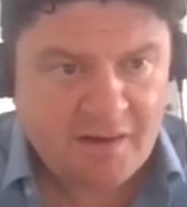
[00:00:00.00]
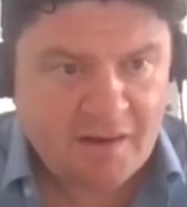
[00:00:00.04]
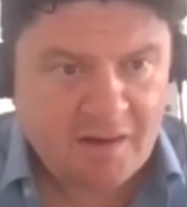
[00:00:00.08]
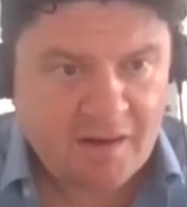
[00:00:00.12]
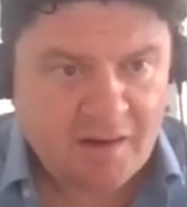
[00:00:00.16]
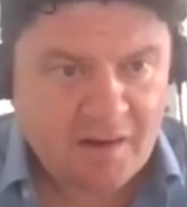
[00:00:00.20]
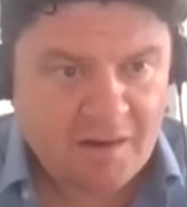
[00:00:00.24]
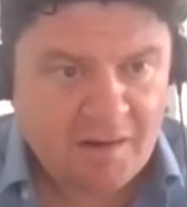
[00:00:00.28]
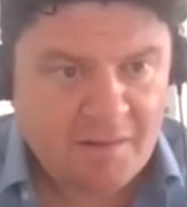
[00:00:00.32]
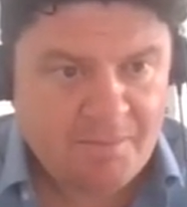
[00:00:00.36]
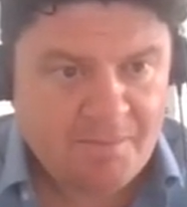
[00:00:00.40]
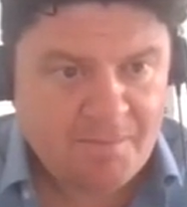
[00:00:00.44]

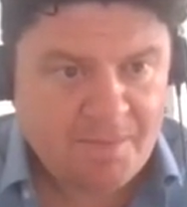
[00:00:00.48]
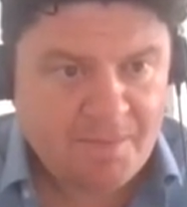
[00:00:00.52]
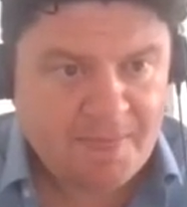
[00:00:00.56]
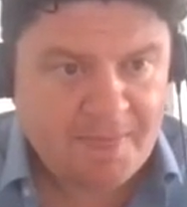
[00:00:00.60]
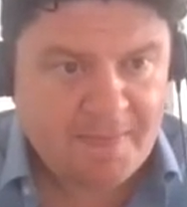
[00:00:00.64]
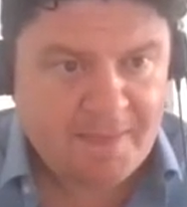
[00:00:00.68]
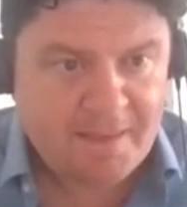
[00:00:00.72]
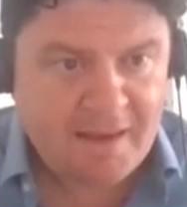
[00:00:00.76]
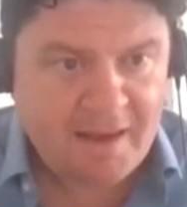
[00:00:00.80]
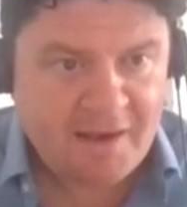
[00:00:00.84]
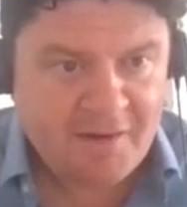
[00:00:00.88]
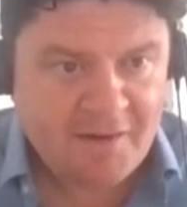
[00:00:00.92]

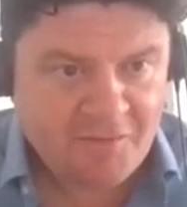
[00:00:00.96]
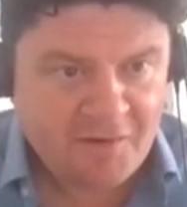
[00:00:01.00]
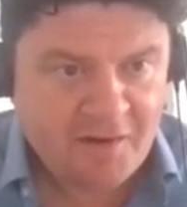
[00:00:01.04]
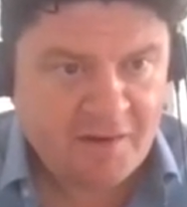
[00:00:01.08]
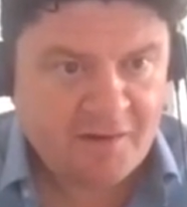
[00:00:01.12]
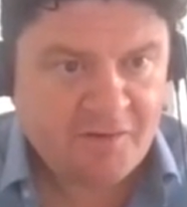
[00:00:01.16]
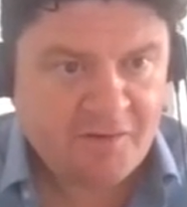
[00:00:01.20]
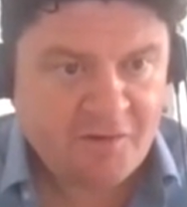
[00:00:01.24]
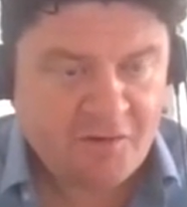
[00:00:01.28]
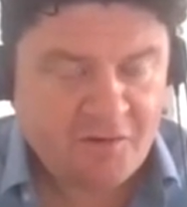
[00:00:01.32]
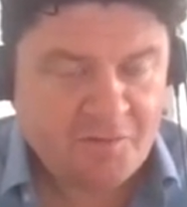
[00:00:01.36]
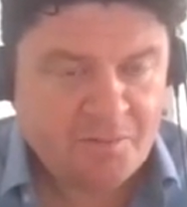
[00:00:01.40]

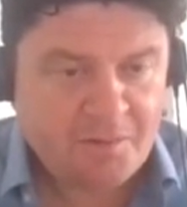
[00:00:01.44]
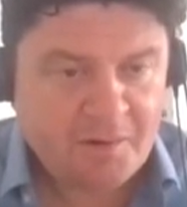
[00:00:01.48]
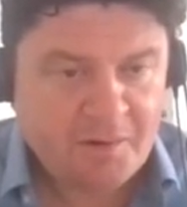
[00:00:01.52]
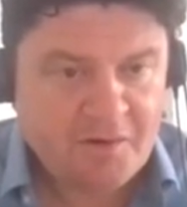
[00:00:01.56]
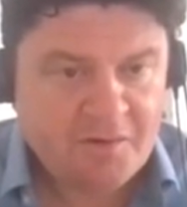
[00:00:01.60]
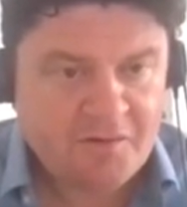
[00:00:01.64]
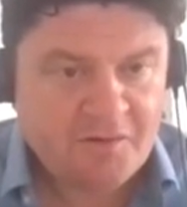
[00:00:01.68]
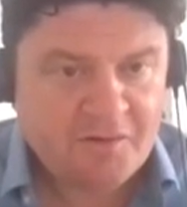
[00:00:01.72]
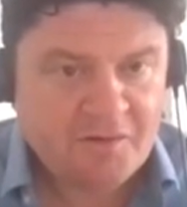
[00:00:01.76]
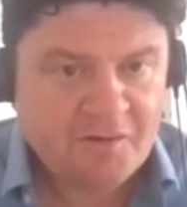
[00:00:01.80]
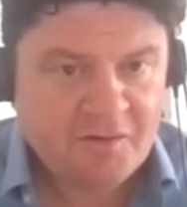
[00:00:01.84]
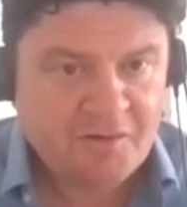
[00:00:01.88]
FX
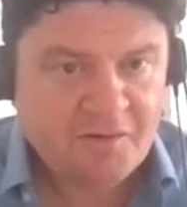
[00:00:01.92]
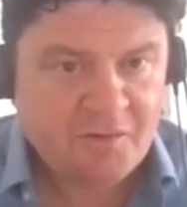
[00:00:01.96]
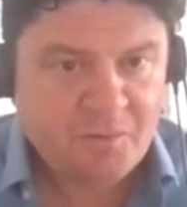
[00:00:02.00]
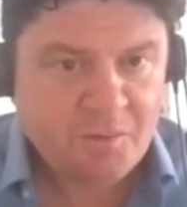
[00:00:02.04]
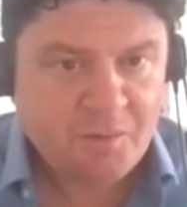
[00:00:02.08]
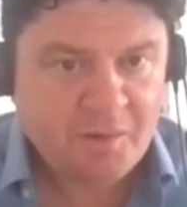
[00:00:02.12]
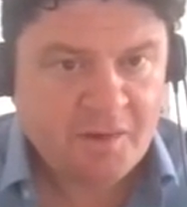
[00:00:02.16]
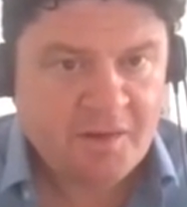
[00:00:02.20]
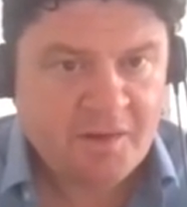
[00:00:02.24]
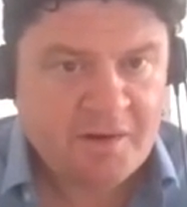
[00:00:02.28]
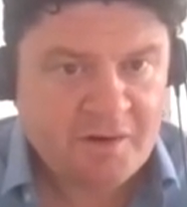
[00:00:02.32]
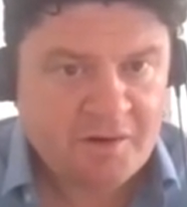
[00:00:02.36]
exposures
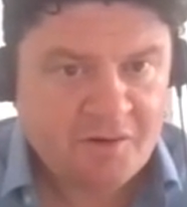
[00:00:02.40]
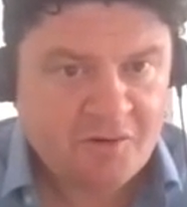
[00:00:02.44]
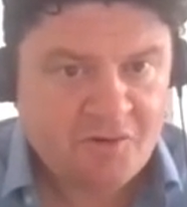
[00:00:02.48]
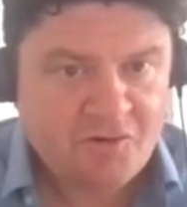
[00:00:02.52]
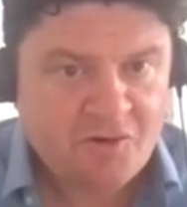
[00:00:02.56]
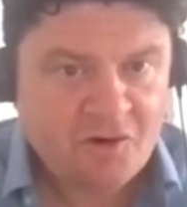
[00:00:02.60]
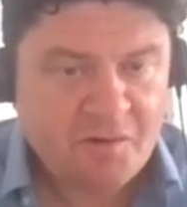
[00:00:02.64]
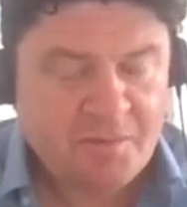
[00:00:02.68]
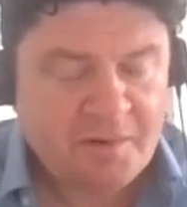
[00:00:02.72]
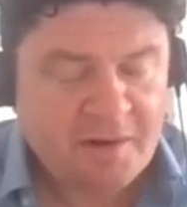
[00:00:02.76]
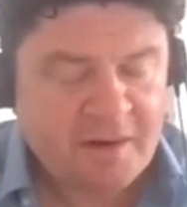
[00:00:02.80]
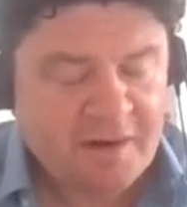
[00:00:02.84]
within the
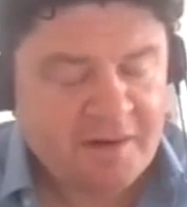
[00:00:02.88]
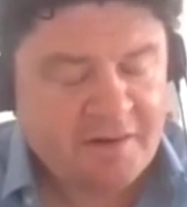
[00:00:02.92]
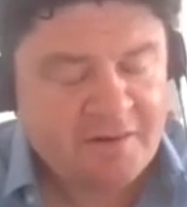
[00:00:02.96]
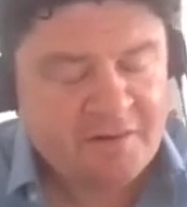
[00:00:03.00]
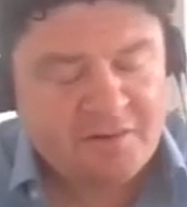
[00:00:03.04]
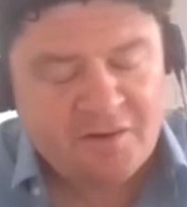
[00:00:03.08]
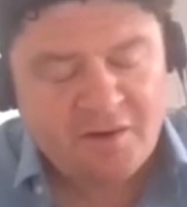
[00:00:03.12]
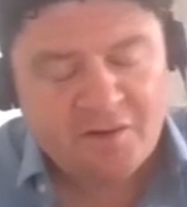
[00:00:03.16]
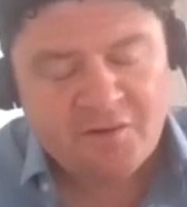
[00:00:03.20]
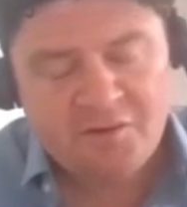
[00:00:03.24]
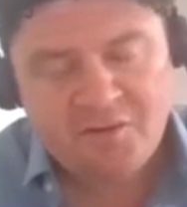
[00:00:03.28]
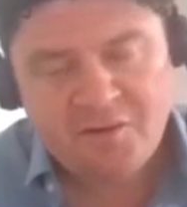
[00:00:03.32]
group, and it
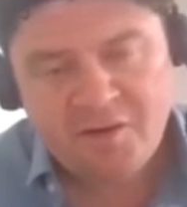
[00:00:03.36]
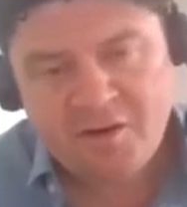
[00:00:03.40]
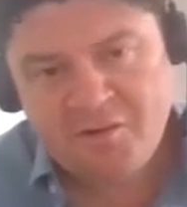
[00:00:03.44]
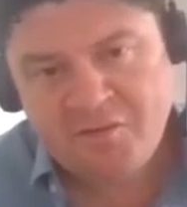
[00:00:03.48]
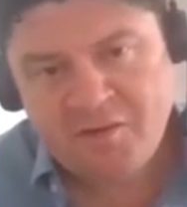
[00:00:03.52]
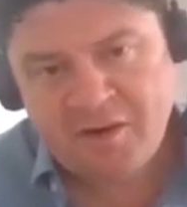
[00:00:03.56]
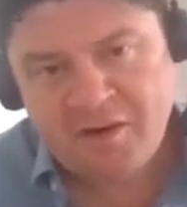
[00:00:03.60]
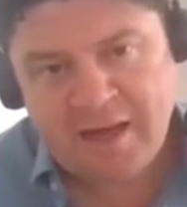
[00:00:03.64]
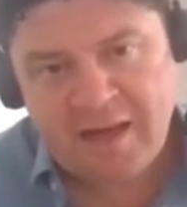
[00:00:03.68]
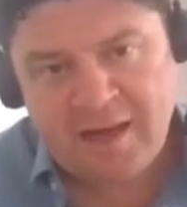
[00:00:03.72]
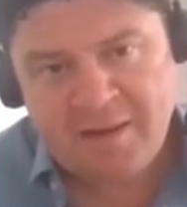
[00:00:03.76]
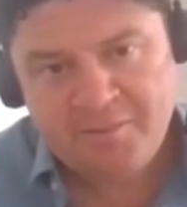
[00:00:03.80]
does
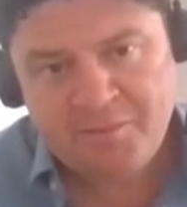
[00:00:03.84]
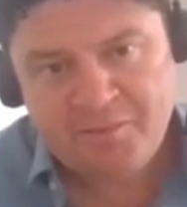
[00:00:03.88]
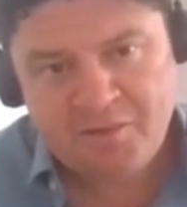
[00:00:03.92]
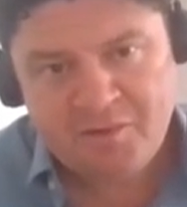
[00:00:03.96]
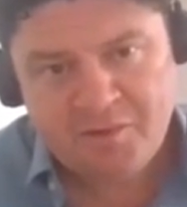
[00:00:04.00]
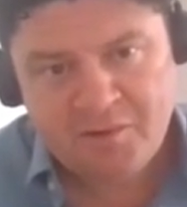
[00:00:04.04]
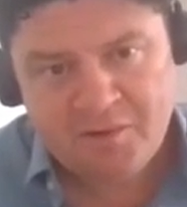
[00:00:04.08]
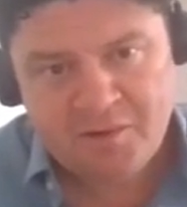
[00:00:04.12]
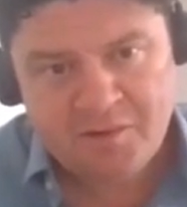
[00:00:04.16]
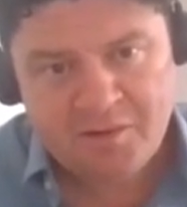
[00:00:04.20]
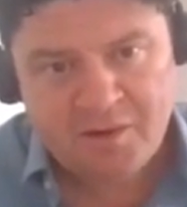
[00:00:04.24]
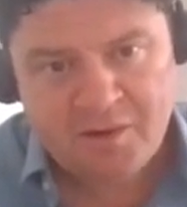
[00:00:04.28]
overlap
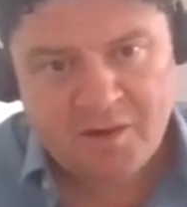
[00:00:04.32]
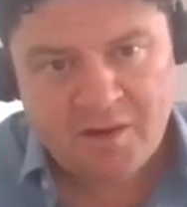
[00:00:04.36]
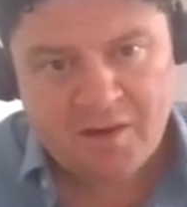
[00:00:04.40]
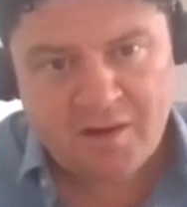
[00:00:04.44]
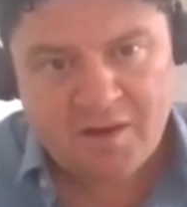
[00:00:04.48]
to